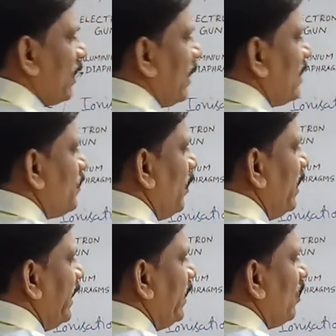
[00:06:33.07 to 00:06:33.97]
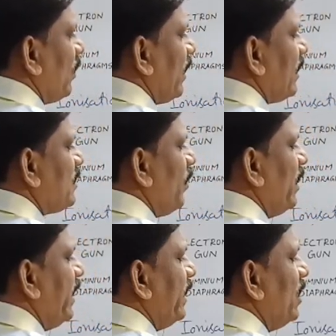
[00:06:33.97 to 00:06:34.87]
corresponding
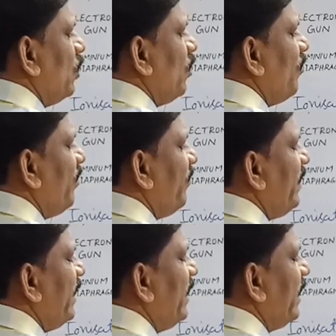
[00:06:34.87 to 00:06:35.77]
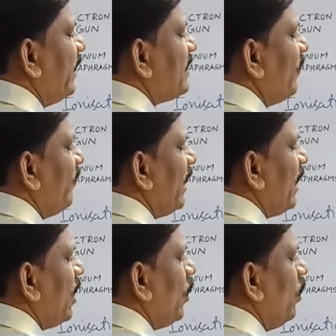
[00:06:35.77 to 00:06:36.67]
to 50 degree, somewhere
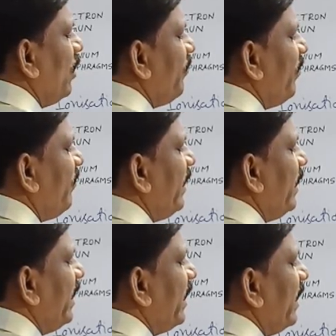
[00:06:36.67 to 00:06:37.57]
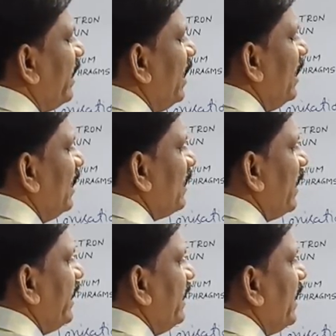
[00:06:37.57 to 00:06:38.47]
around 50 degree, the
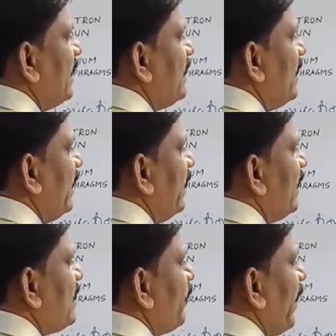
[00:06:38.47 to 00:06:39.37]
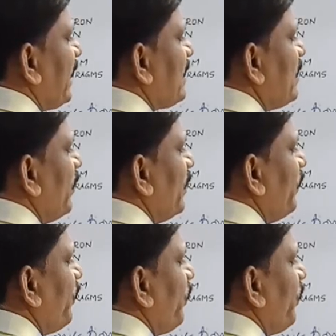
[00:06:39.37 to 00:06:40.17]
intensity is maximum.